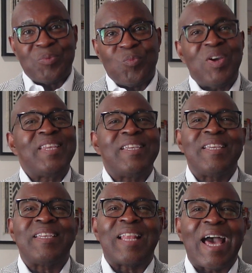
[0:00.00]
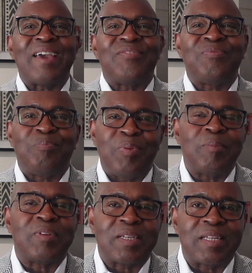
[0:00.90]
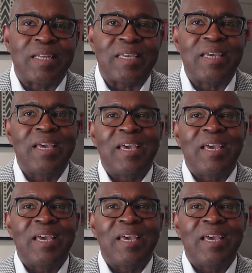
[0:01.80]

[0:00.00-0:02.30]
Winning in life, biblically,